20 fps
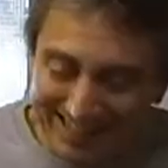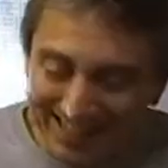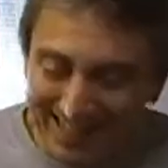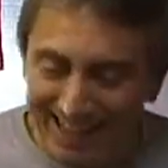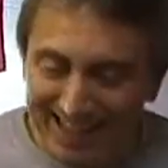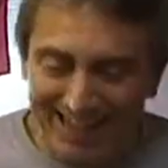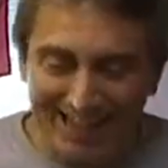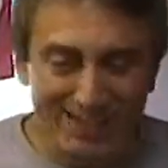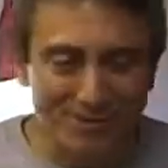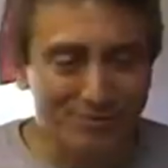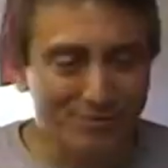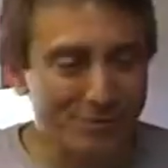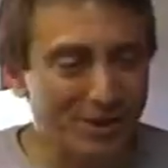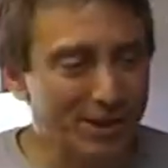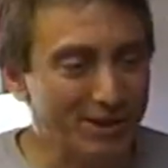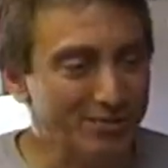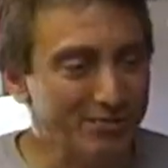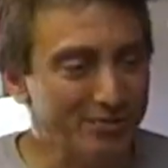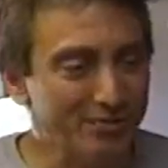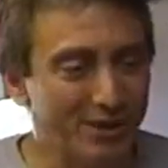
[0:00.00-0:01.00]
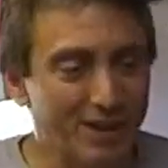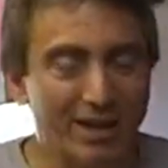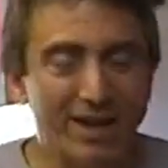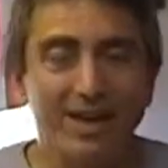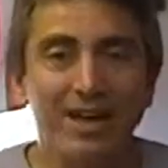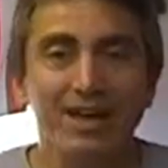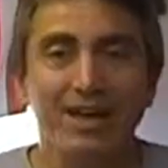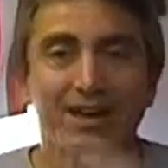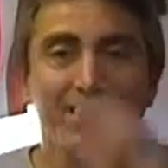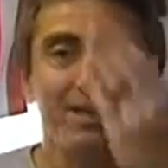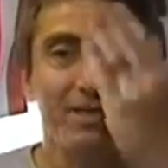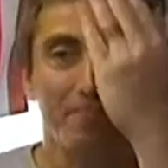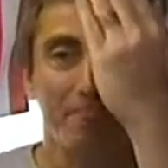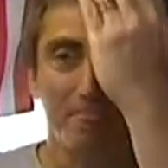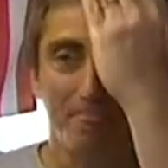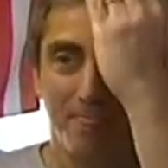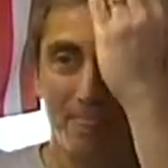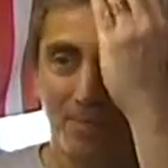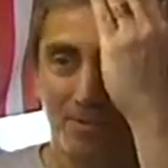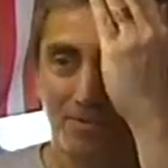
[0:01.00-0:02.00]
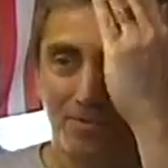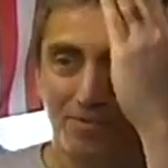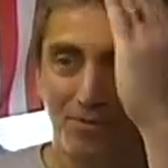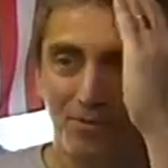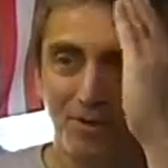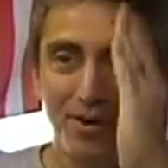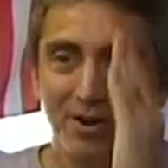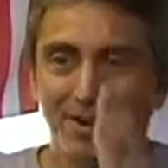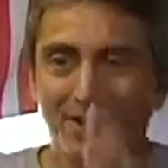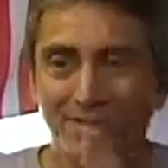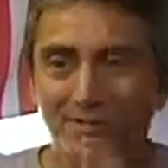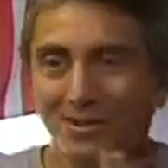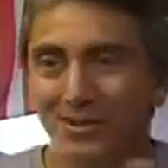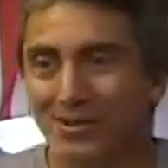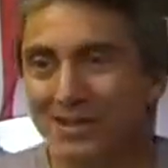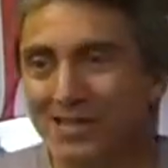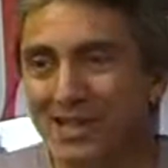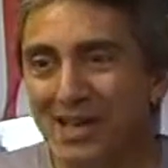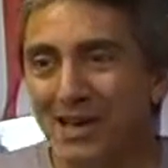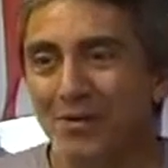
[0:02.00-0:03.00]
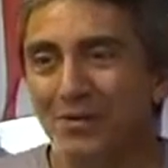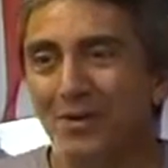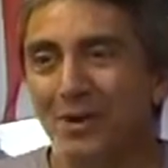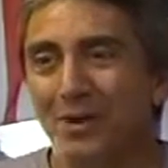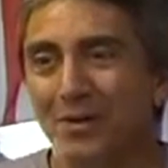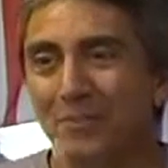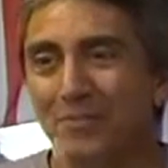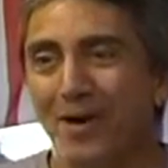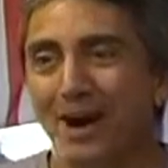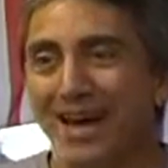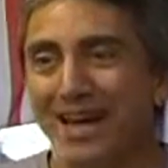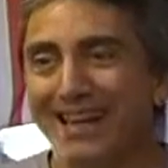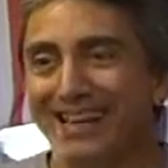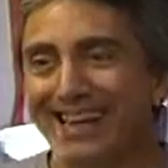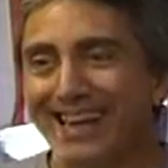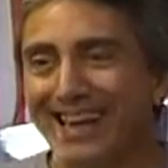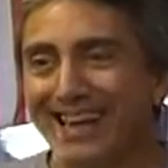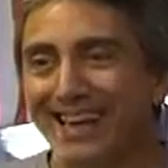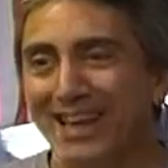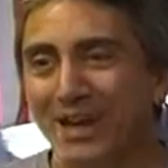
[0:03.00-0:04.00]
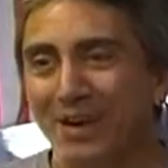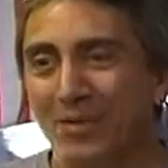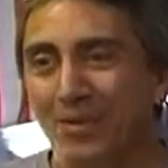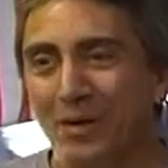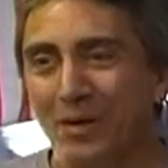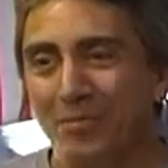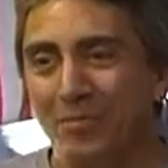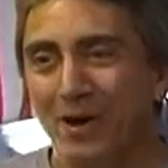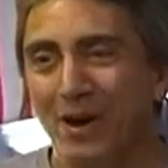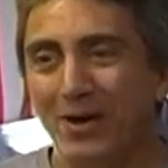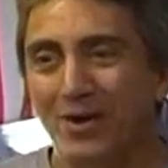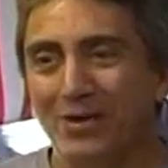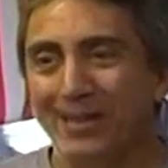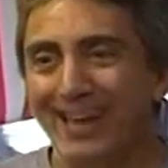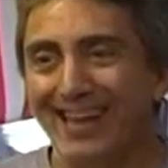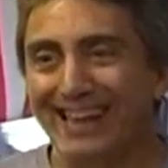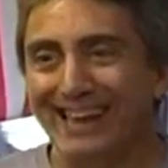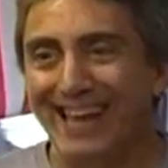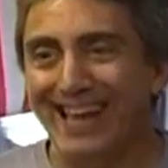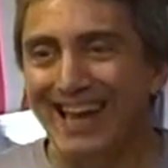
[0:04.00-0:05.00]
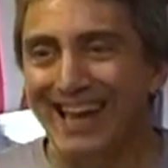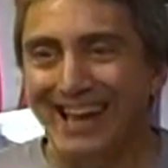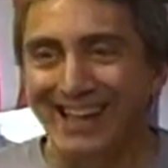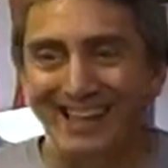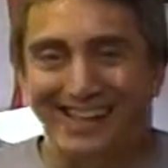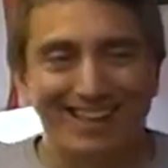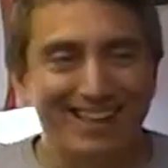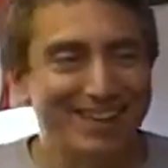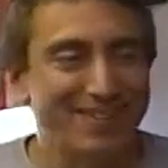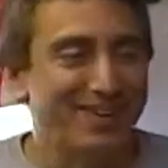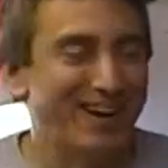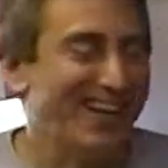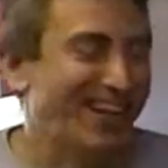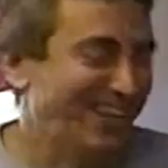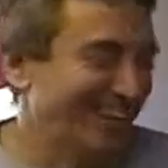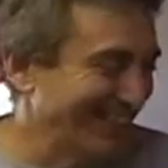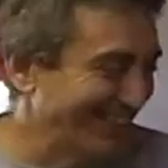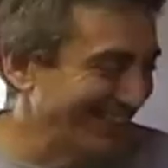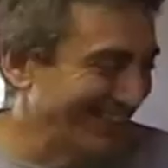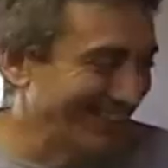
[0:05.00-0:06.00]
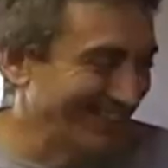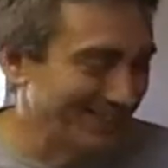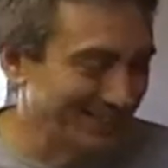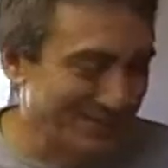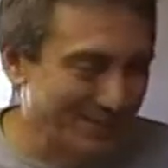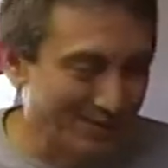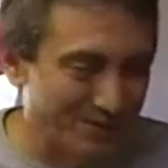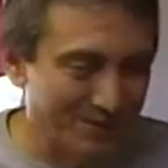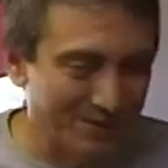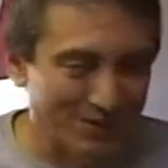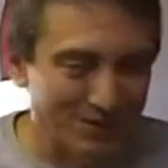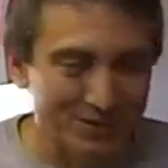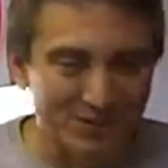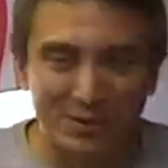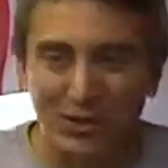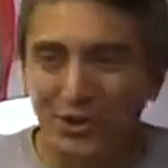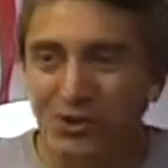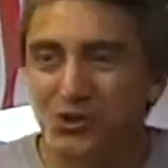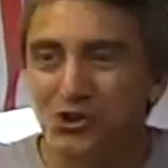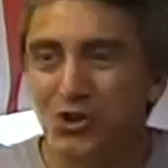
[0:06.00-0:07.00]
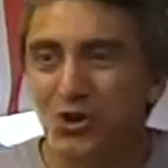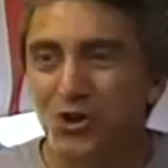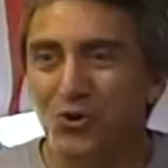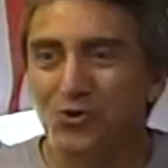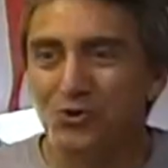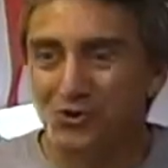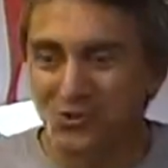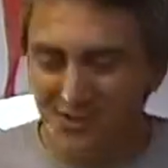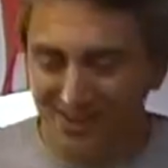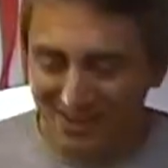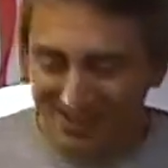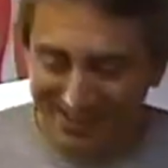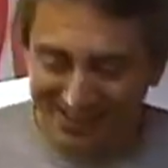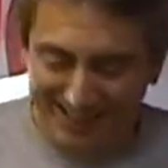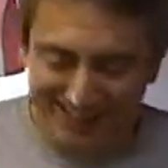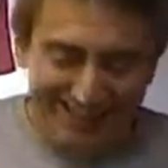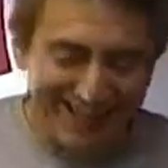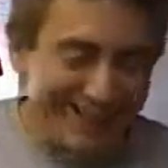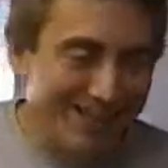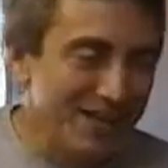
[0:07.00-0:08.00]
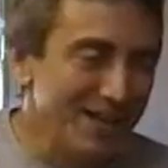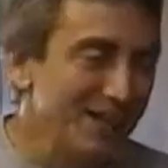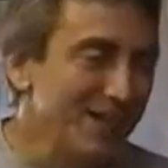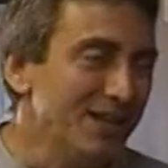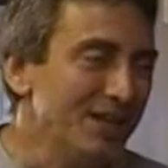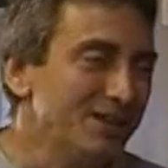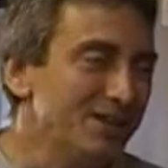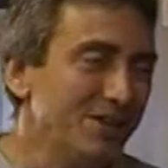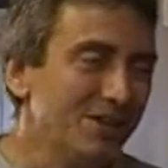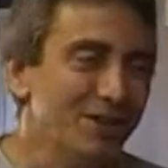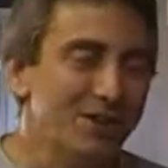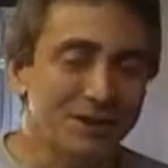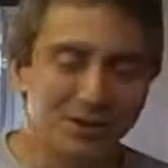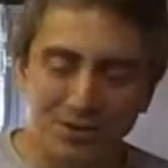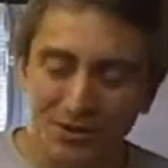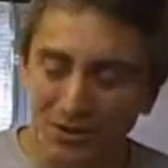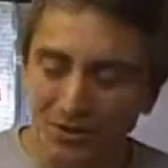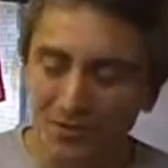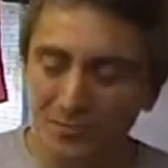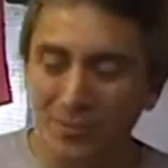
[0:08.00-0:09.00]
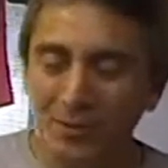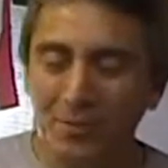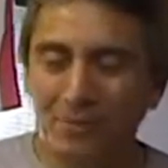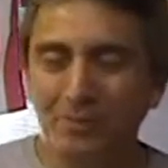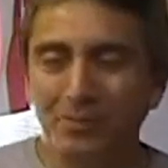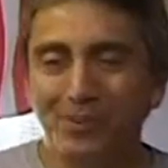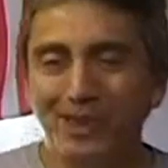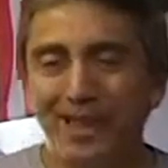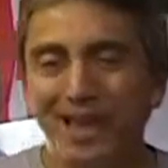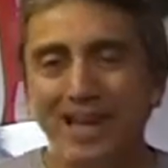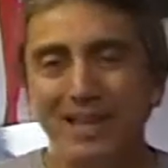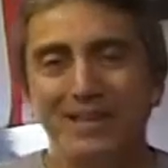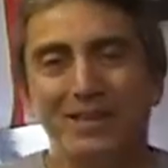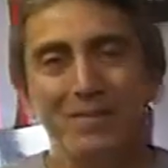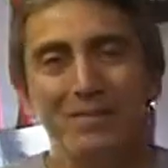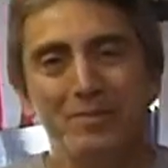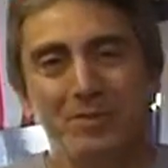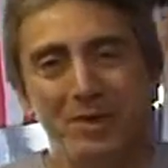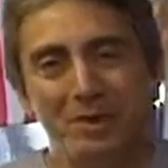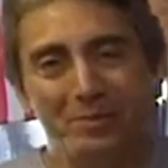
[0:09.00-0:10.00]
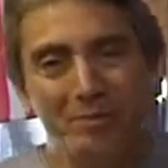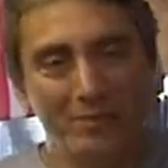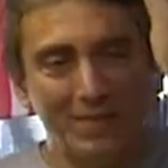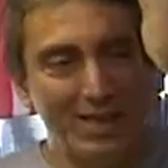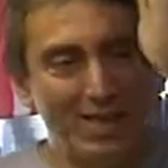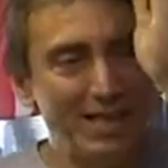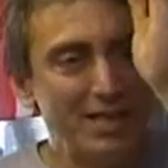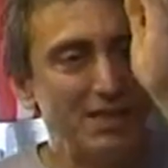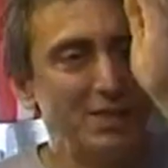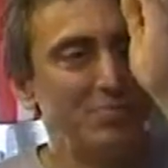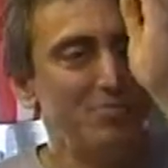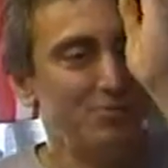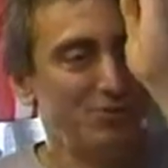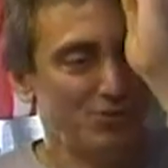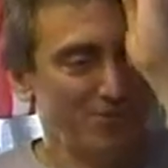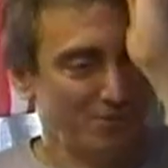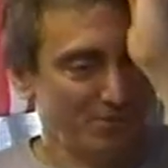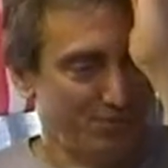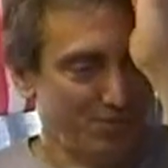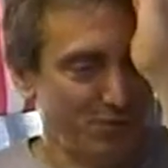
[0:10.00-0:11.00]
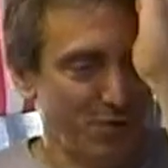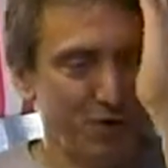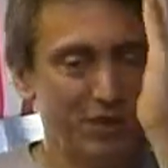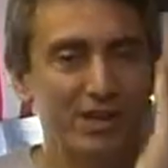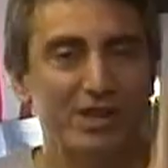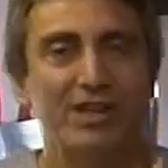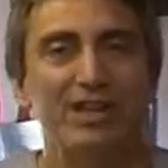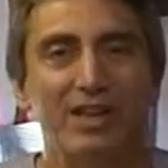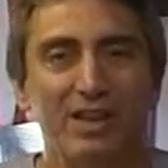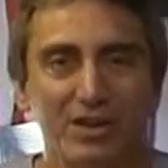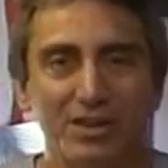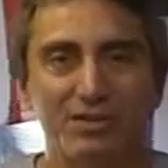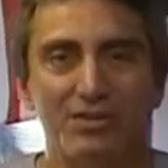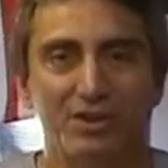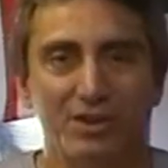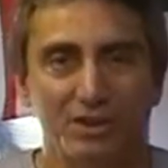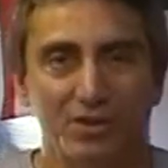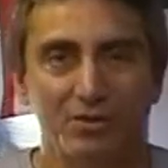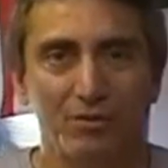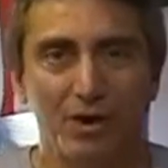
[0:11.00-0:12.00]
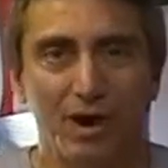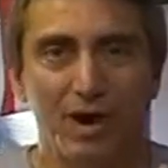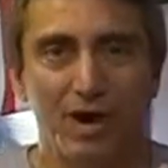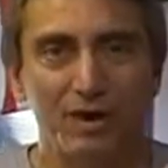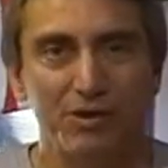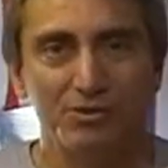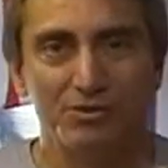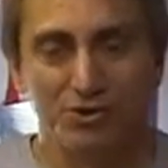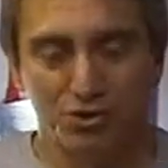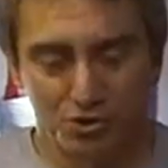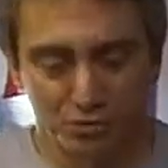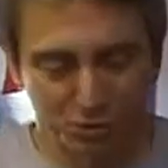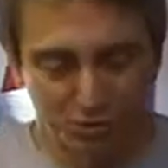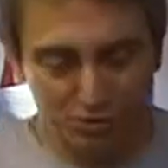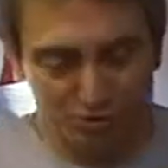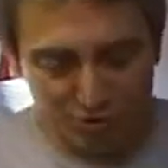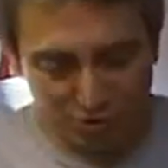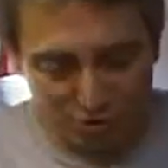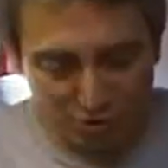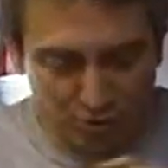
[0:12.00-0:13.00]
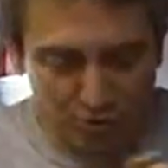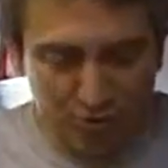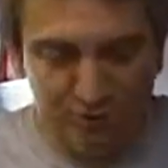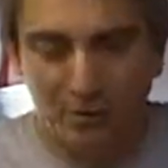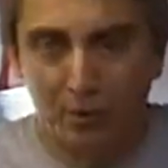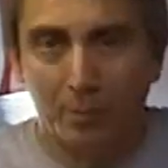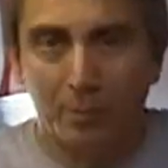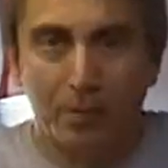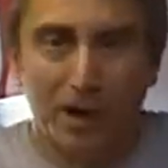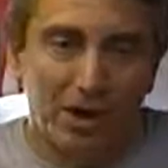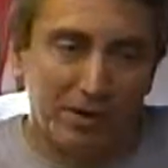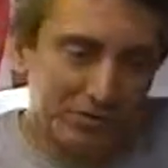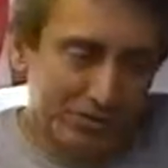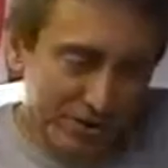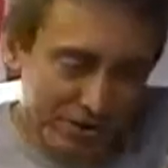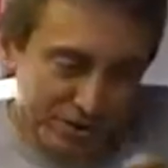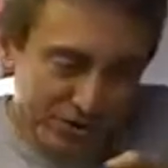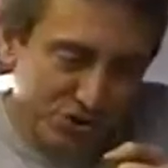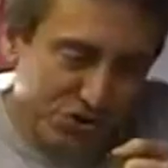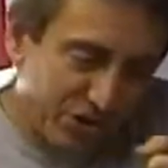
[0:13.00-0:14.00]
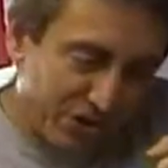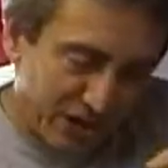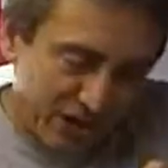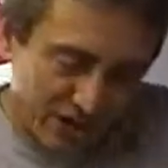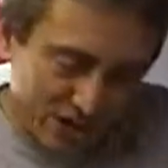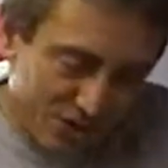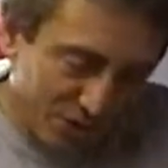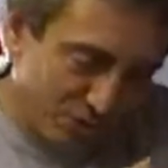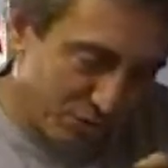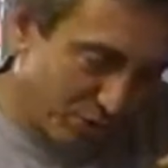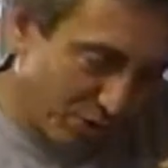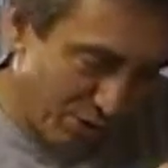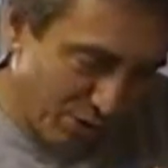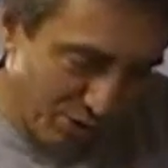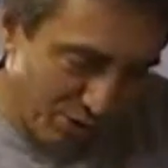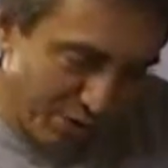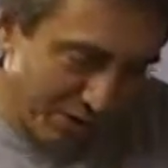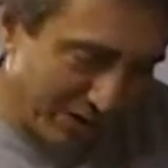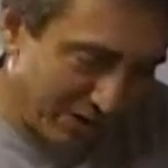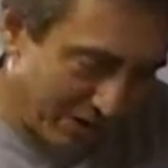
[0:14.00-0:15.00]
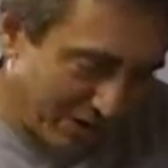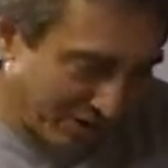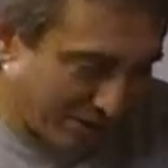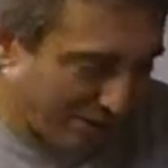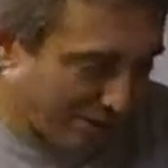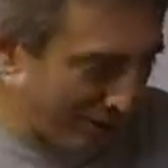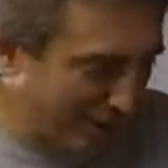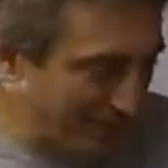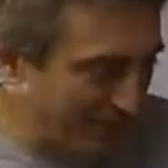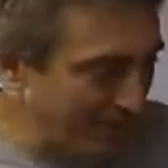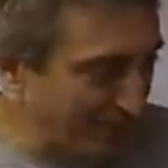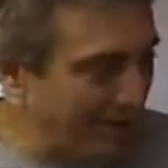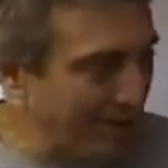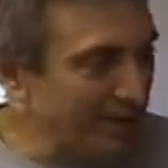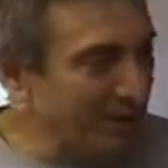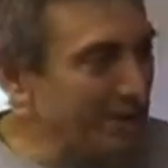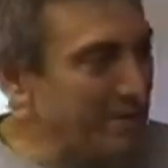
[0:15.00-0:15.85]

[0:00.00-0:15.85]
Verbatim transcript: That is freaking funny. That they do it vertically. Verti because they don't want to buy the they don't want to buy all that land. Well, they, I don't know if it has anything to do with land. So you, you, you plant them you plant them vertically into the ground. Screw, screw, if they're politicians, you got to screw them into the ground.